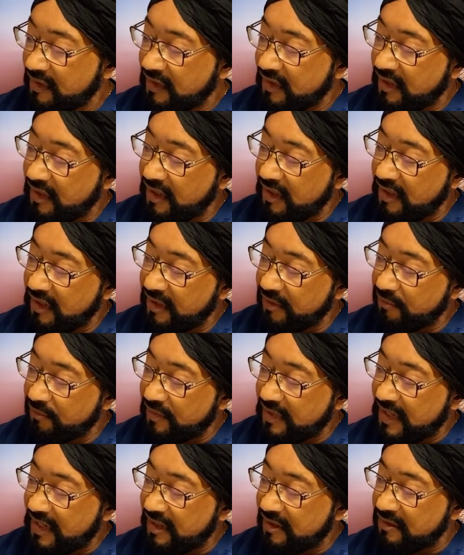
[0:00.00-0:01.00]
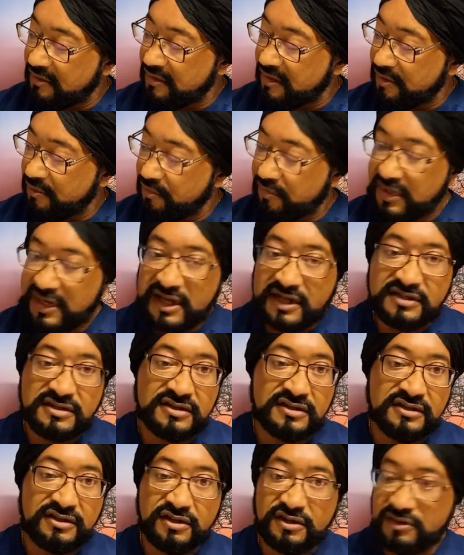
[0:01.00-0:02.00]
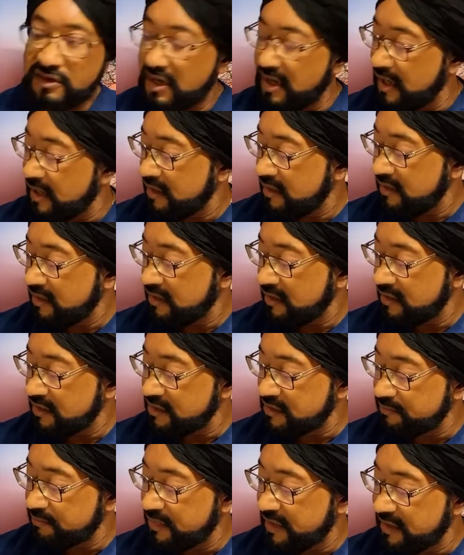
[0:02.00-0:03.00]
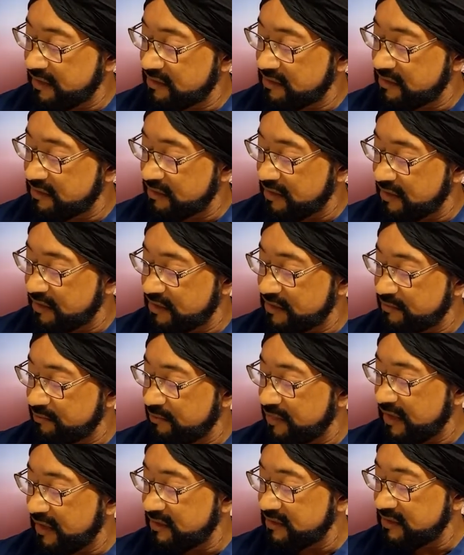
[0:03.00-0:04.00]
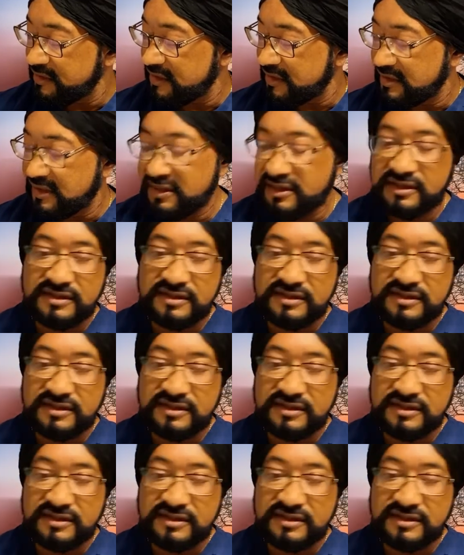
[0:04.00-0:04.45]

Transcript: a rat neuron in its basic